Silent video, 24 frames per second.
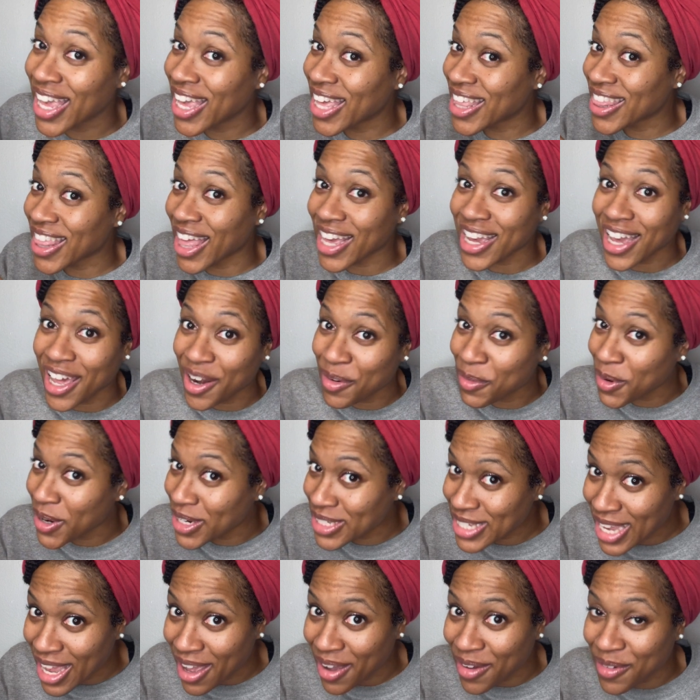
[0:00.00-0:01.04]
that kind of works
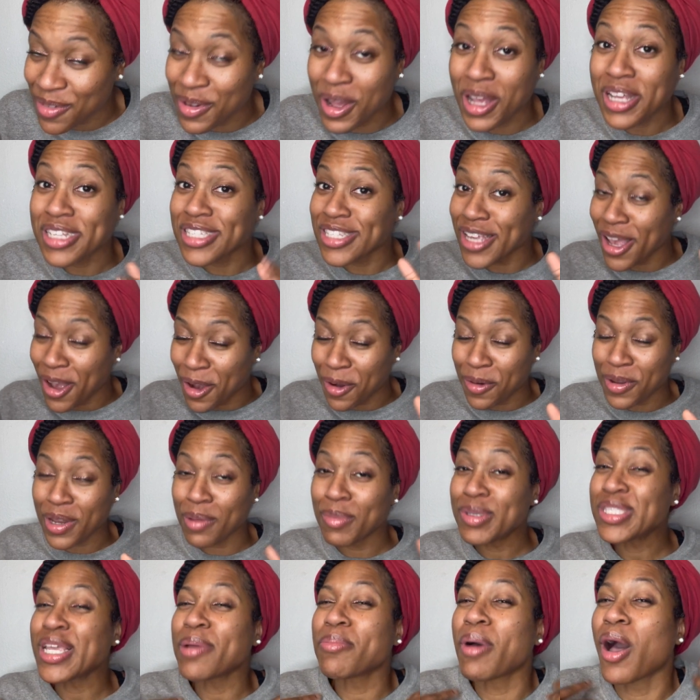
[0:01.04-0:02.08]
out. So let me
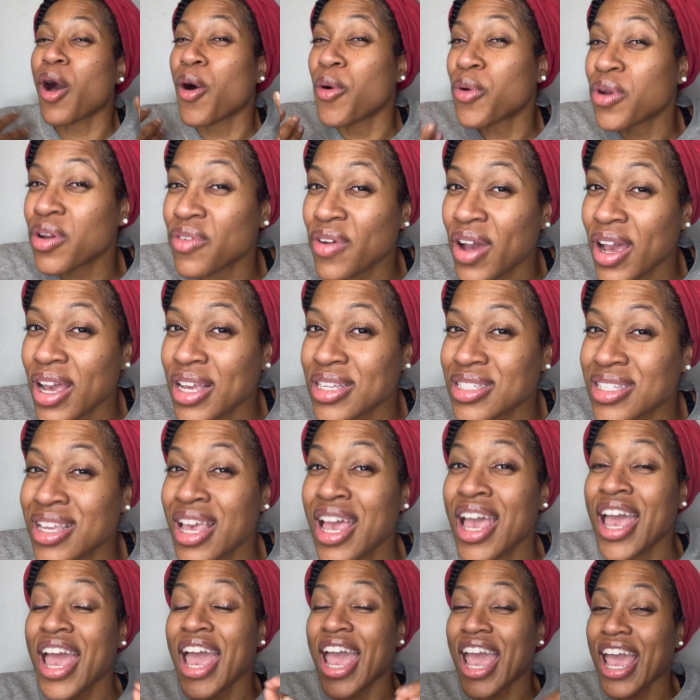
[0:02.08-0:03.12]
take my own advice
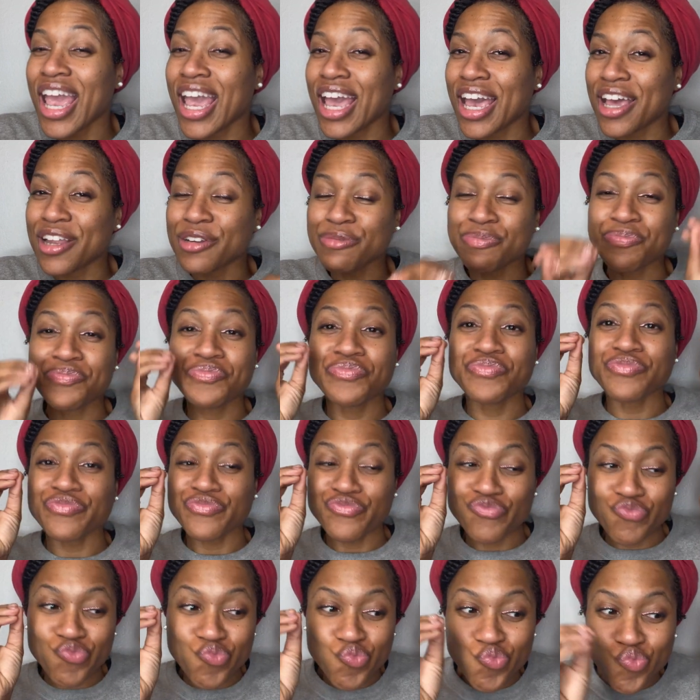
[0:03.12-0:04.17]
and,
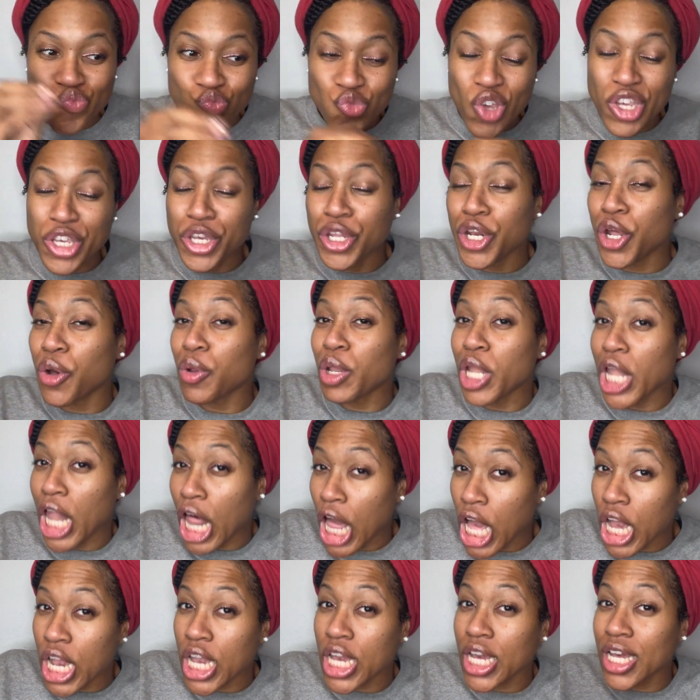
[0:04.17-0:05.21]
you know,
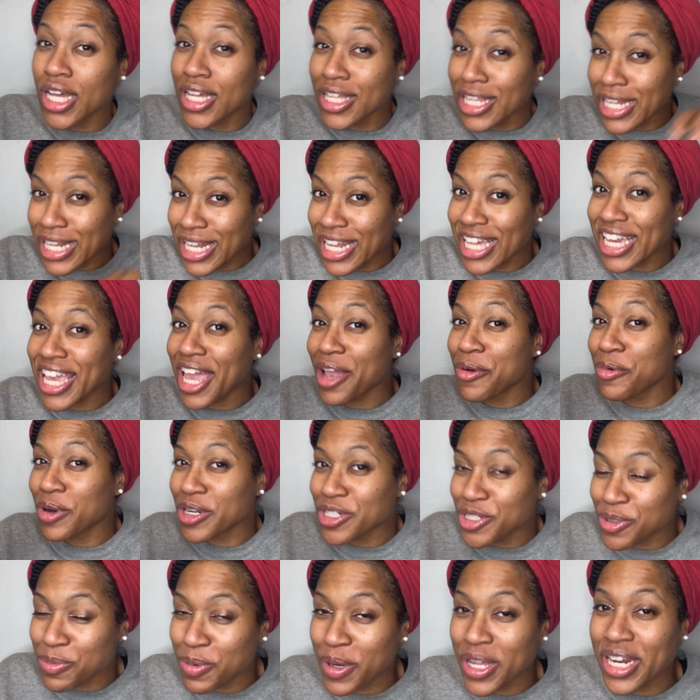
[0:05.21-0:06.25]
look. Look at what
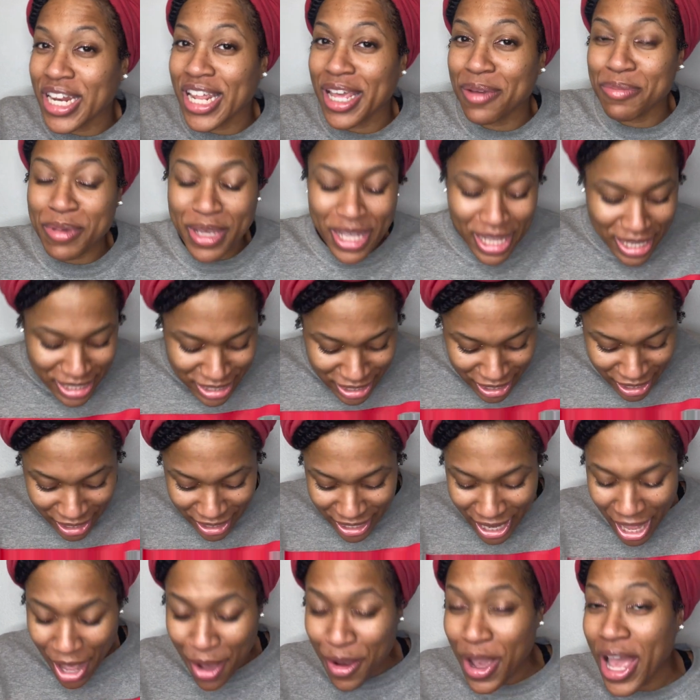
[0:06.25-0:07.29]
you're putting in, because look,
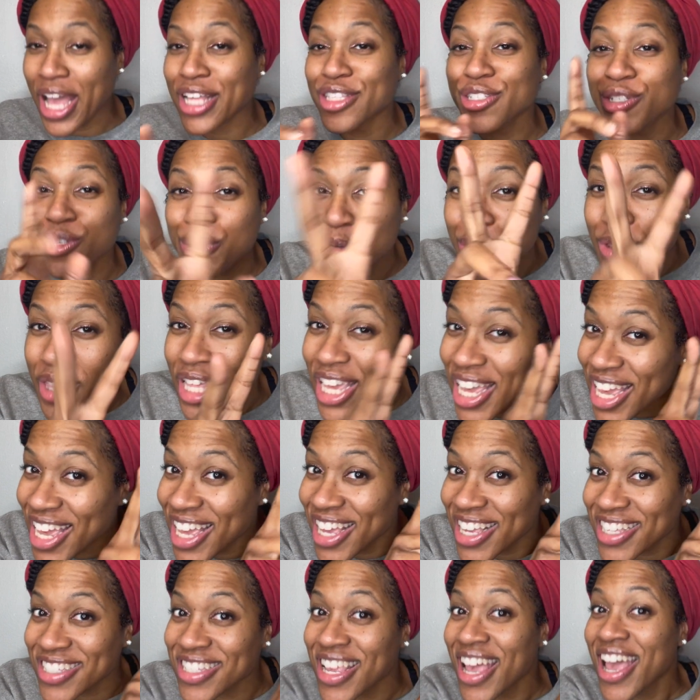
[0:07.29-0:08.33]
now I had two
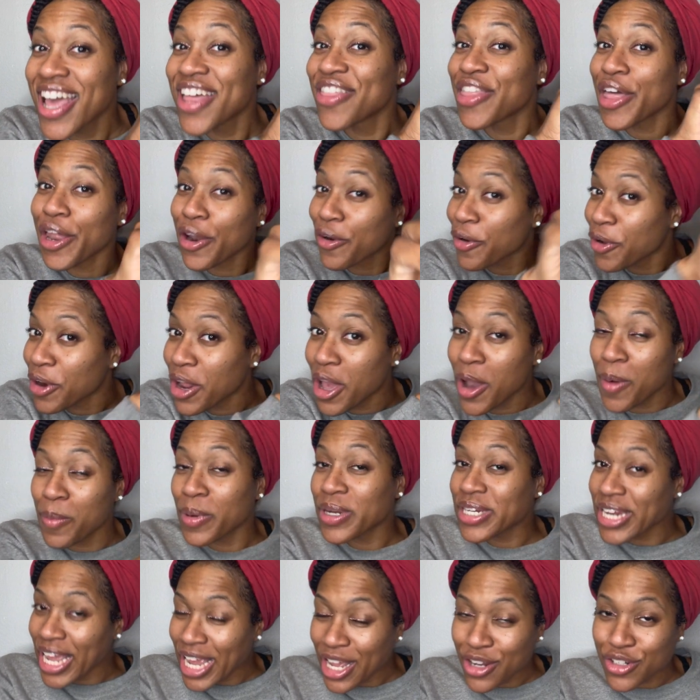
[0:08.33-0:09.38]
things that are going to help with
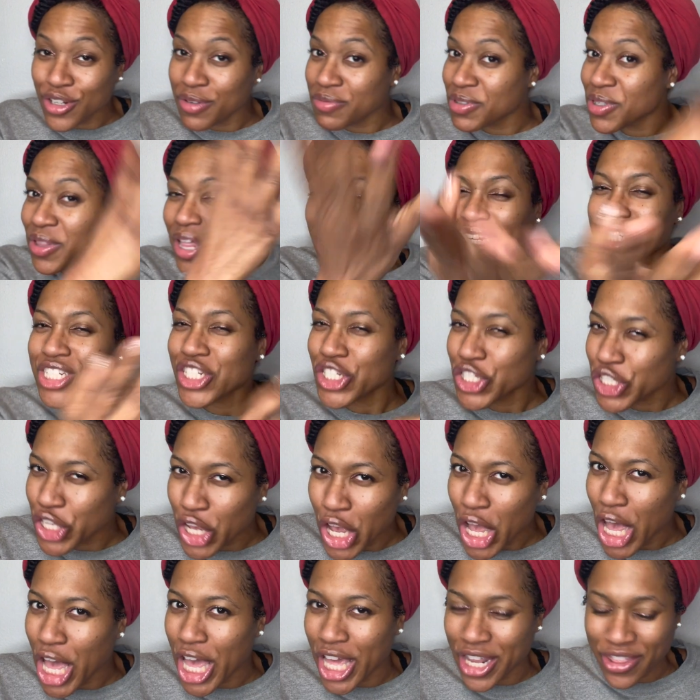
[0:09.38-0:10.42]
dandruff. So that's just
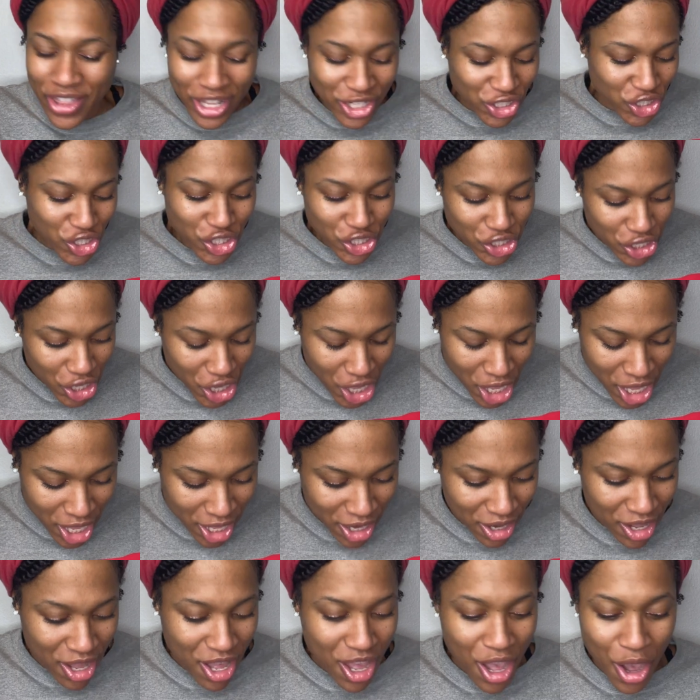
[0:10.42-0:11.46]
good. That's just
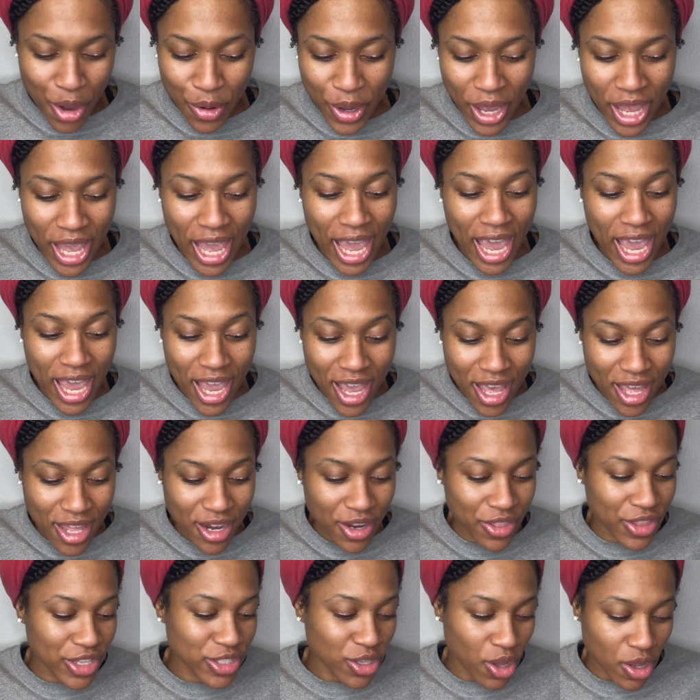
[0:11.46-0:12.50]
good. Okay.
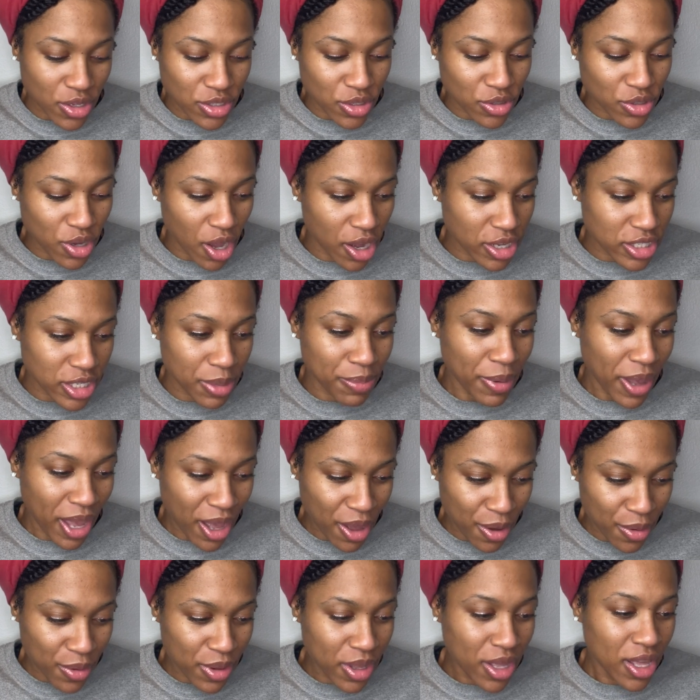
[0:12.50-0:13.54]
And this also talked
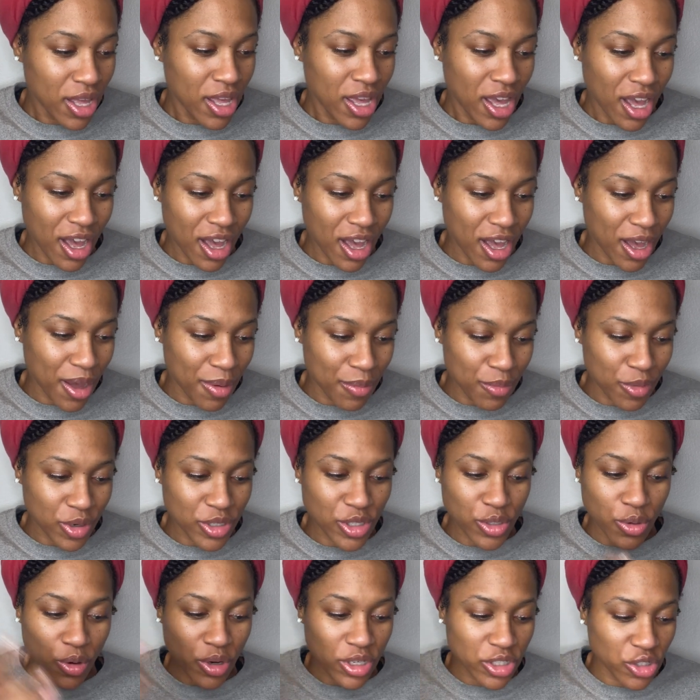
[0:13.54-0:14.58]
about, um,
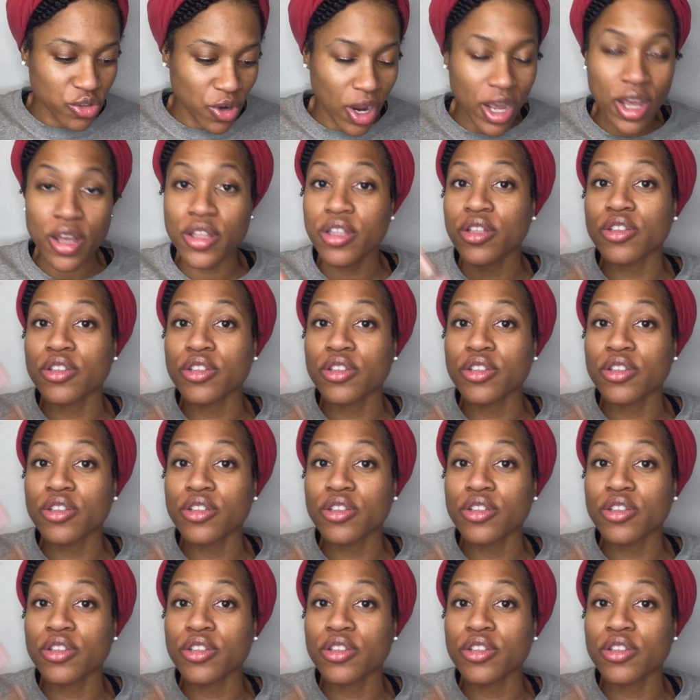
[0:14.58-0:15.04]
restores dry,